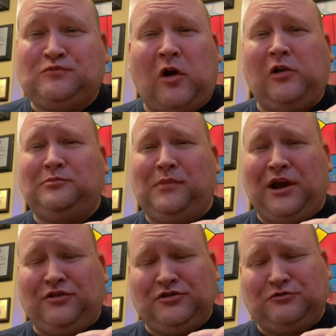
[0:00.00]
Oh
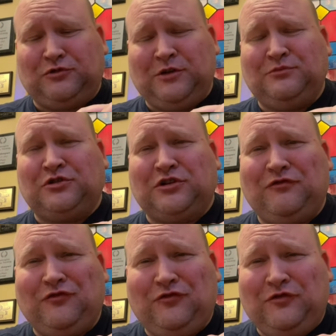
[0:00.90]
man, these ribs are
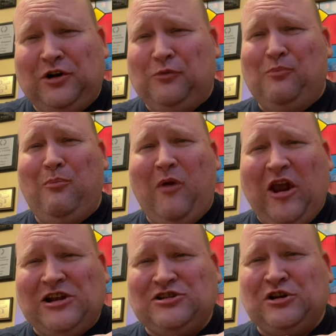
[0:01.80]

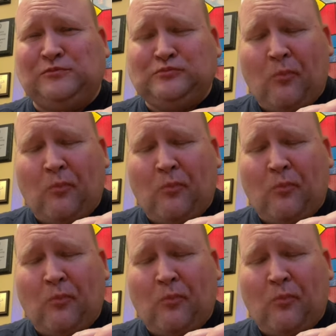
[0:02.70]
amazing.